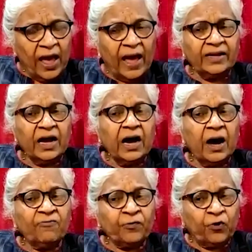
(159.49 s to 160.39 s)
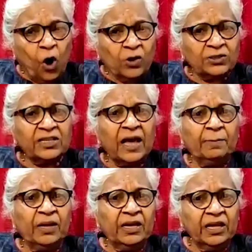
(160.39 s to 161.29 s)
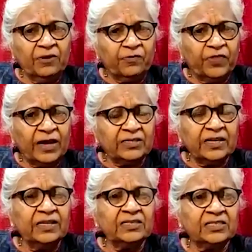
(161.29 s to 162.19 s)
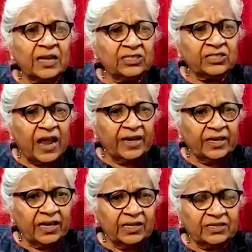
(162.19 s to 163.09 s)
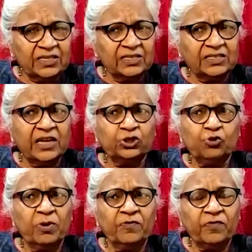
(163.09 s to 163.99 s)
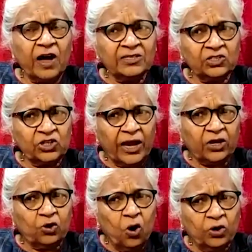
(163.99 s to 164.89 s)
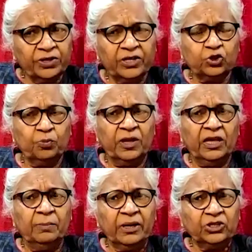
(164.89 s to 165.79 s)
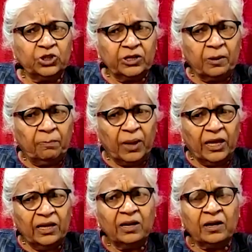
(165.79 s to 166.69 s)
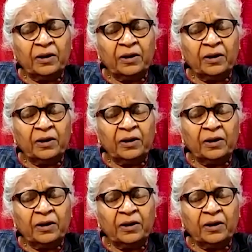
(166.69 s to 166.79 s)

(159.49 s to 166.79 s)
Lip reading: And of course, I believe that in such like cases, there should be fast track court, there should be immediate appeal,